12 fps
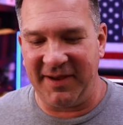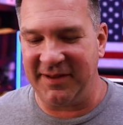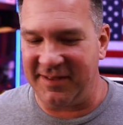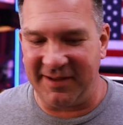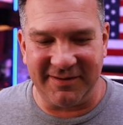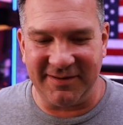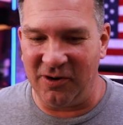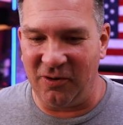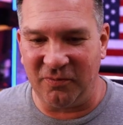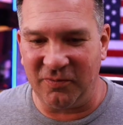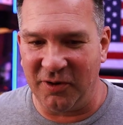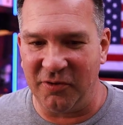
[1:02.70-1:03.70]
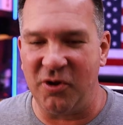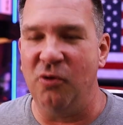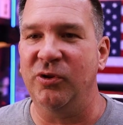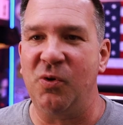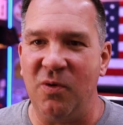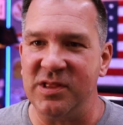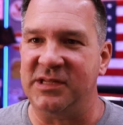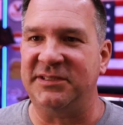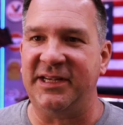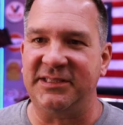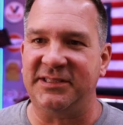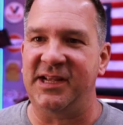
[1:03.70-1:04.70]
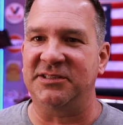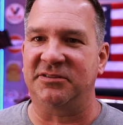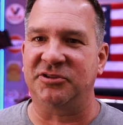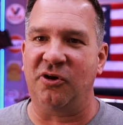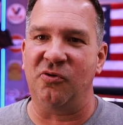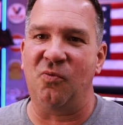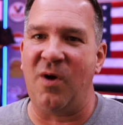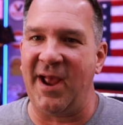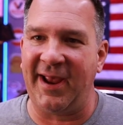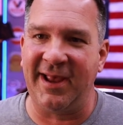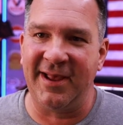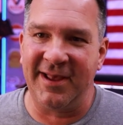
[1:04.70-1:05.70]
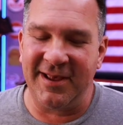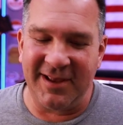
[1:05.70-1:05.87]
think that, you know, you're the only one that sees things a certain way.